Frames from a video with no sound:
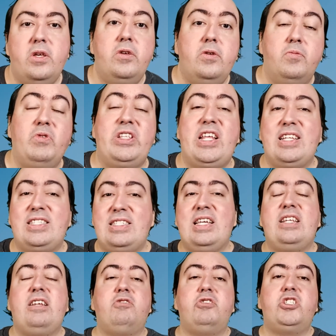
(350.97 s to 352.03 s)
With that
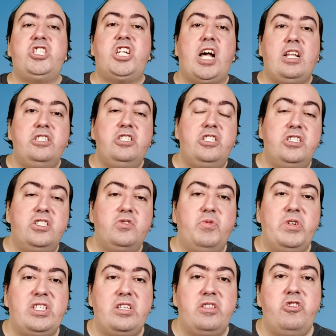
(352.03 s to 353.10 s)
said, all the challenges
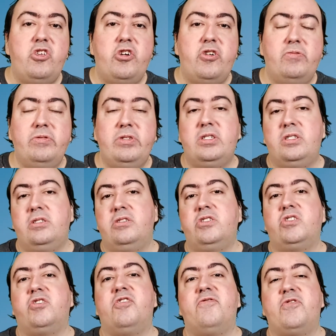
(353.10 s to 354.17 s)
with Node on the
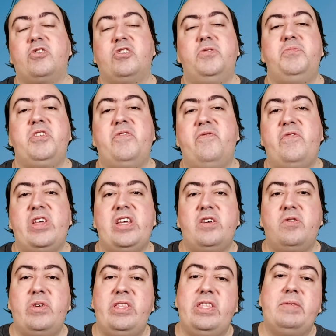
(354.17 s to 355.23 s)
server could be a
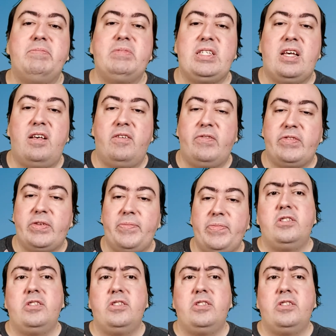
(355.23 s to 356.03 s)
video in themselves.